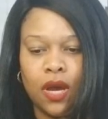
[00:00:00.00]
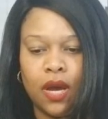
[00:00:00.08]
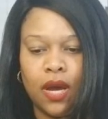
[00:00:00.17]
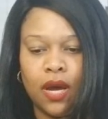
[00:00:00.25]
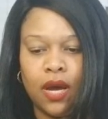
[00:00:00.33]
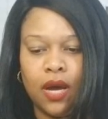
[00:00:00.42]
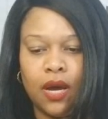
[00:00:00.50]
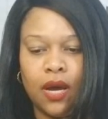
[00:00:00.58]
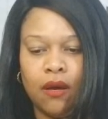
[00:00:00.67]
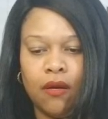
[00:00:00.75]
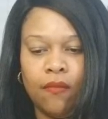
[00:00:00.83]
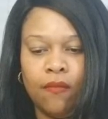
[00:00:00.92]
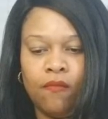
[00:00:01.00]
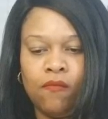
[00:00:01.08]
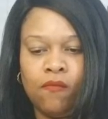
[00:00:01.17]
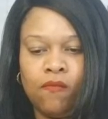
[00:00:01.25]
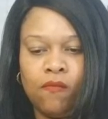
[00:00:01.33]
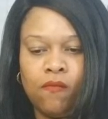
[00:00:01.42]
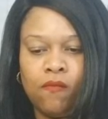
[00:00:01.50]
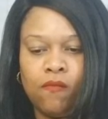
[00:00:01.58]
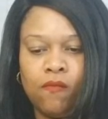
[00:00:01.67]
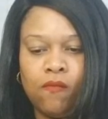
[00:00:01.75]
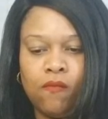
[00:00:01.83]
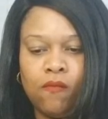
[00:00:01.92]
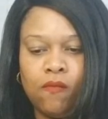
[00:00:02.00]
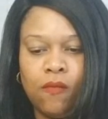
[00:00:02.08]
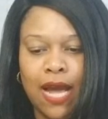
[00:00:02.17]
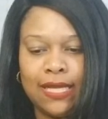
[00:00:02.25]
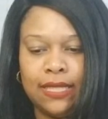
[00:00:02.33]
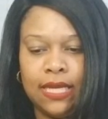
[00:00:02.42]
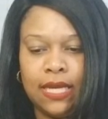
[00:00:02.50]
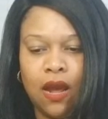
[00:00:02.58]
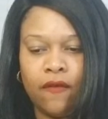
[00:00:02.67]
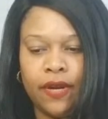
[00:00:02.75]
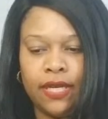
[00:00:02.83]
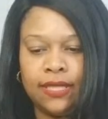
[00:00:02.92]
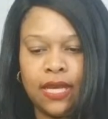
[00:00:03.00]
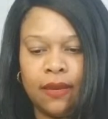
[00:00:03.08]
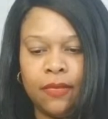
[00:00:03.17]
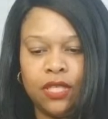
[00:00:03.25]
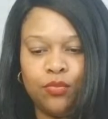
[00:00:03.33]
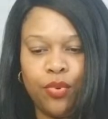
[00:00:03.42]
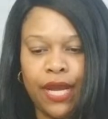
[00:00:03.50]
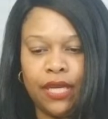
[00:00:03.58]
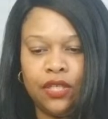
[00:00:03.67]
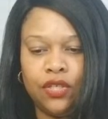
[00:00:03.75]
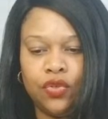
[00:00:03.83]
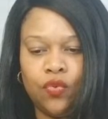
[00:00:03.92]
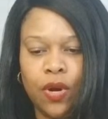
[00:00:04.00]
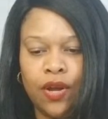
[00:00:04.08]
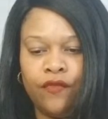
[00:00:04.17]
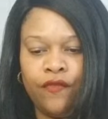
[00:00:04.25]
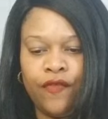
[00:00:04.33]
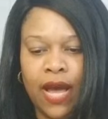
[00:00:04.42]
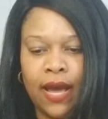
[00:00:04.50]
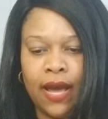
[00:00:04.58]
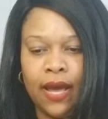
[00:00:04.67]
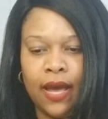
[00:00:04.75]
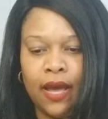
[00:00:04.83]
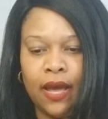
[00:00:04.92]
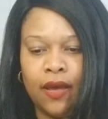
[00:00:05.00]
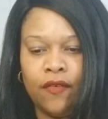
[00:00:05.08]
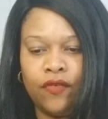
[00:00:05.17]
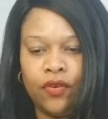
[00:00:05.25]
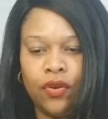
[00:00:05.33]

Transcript: Um, I did already say Miss Brandy 215.